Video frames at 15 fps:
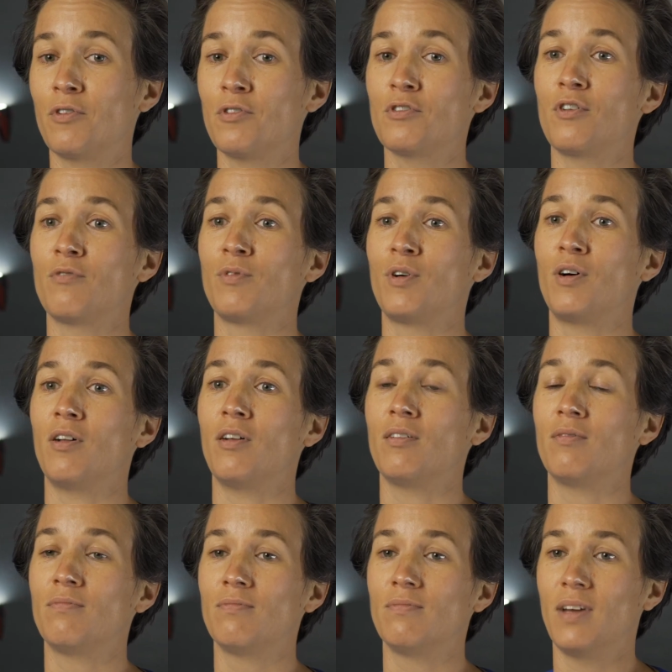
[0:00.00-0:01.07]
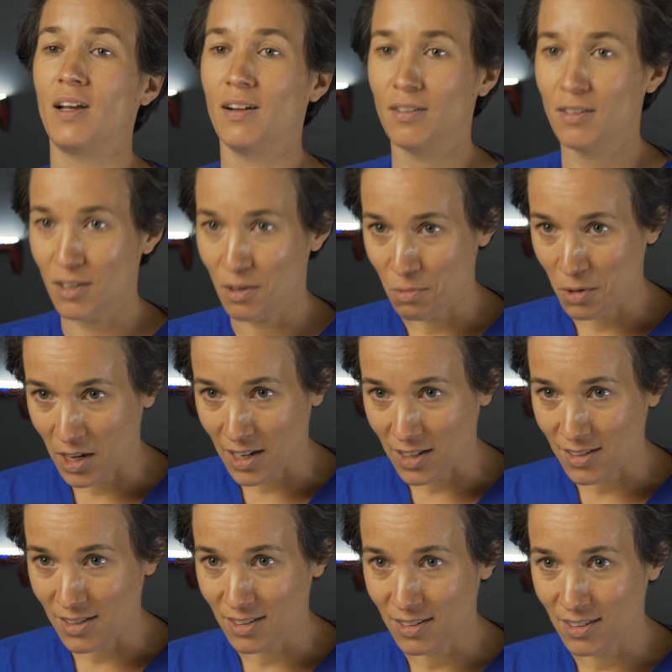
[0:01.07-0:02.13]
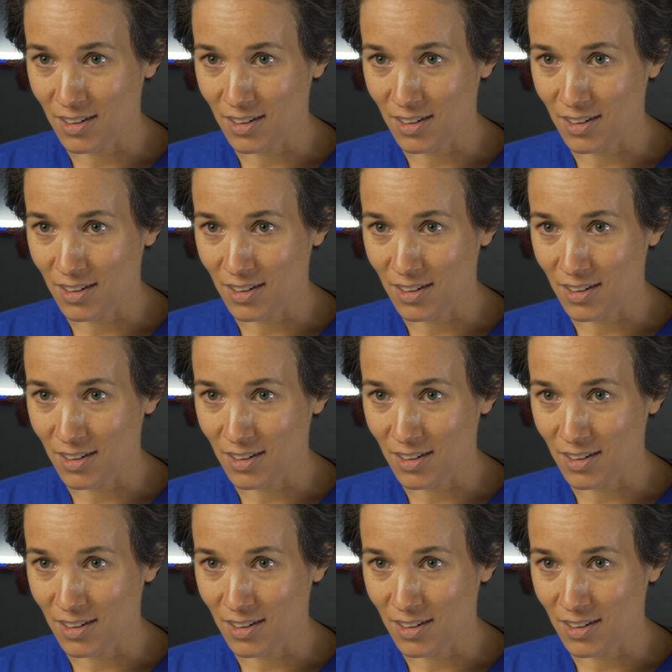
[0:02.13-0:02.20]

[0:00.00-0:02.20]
First of all, healthy weight,